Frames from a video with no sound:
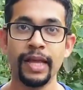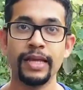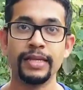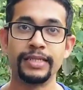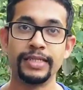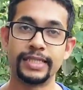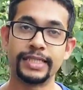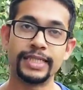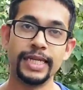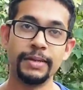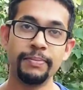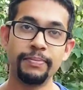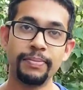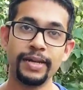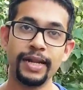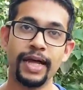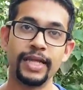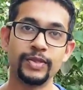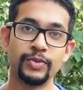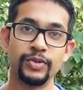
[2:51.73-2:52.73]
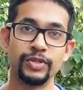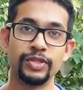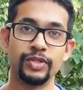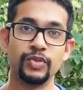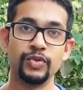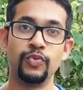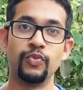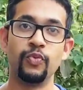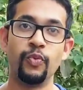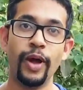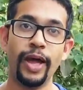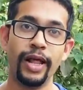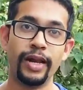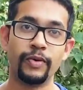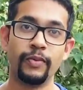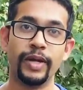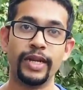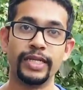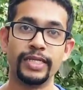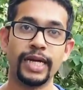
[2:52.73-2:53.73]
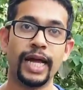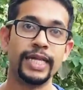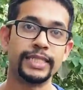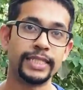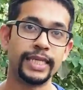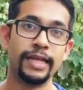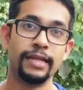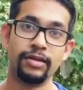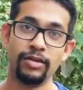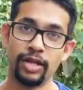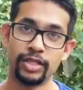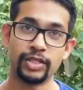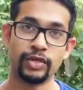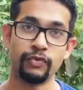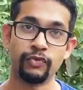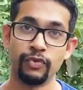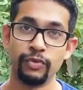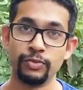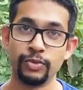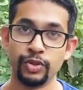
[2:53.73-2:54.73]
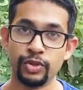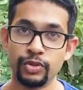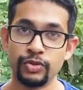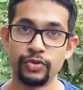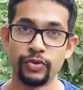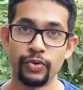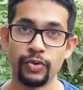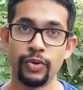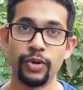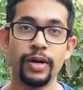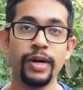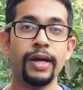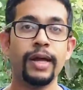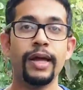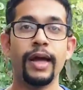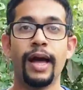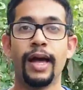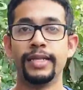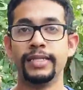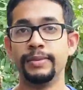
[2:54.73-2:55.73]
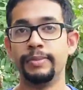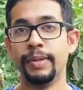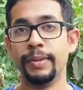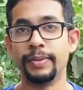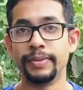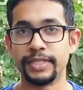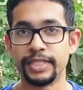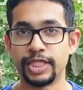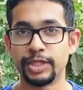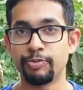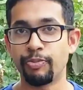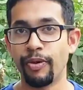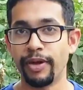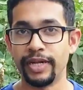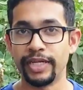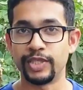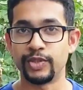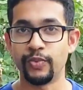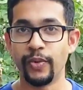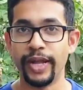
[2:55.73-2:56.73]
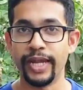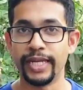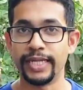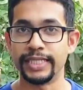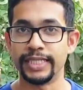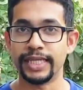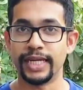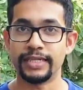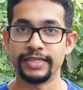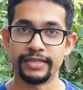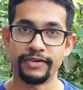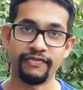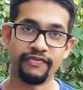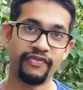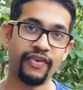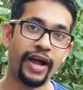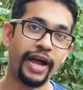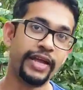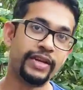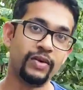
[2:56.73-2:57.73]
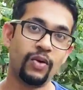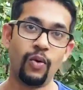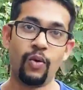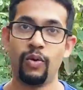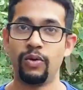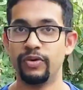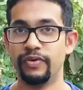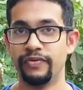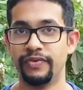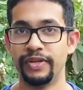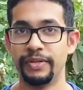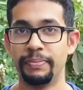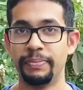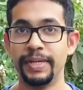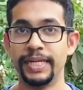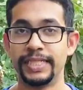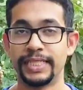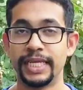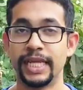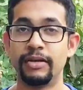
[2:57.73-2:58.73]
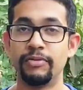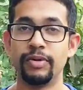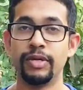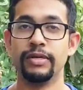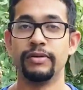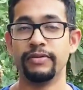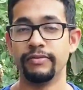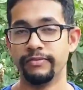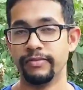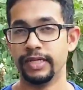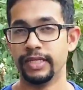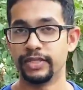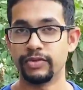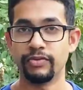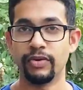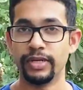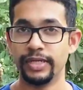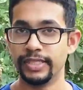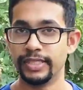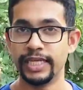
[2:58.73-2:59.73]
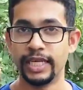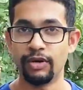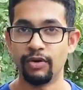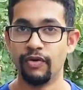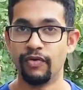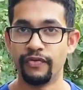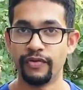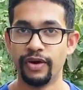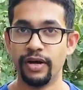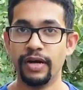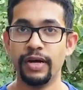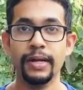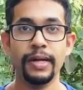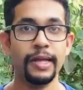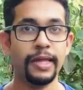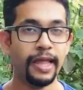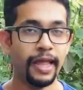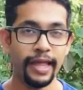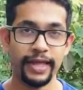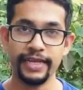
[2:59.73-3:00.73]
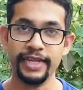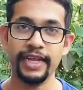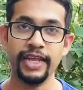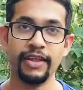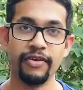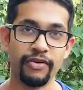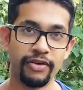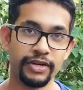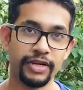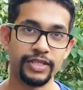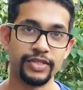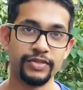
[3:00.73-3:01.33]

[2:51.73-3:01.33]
The Seim plant will do well when it has a lot of room to grow and to be able to spread its wings and to vine all over the place. It will literally take over any area that